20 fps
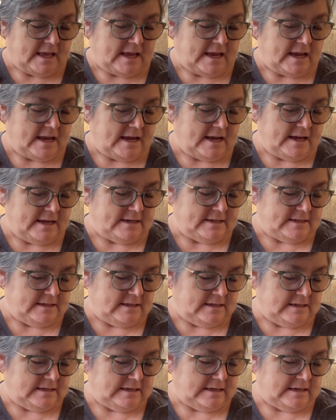And
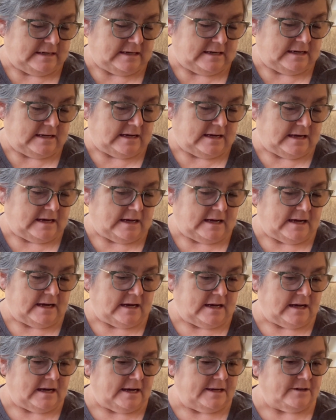
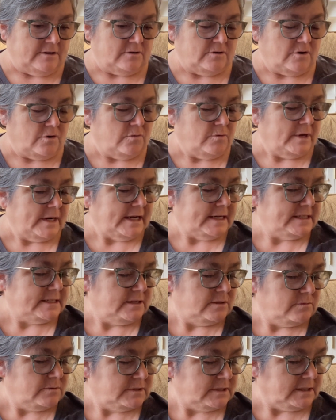I don't know what I
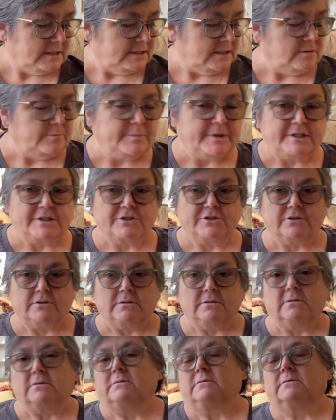did with the little
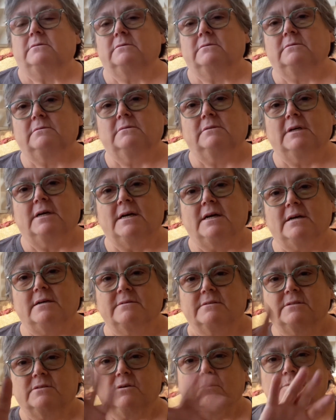picture. Uh,
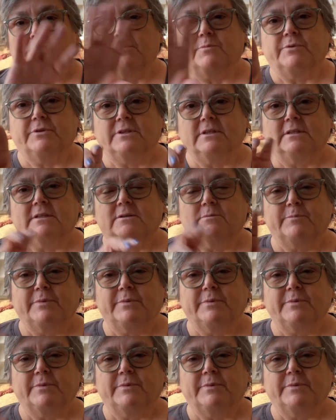so I'm going to put the little